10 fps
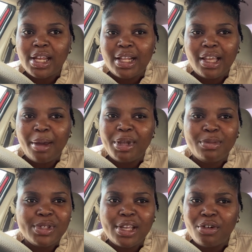And I think I made the
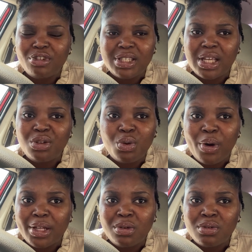mistake of just saying no,
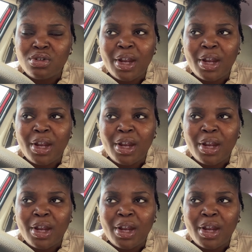I don't.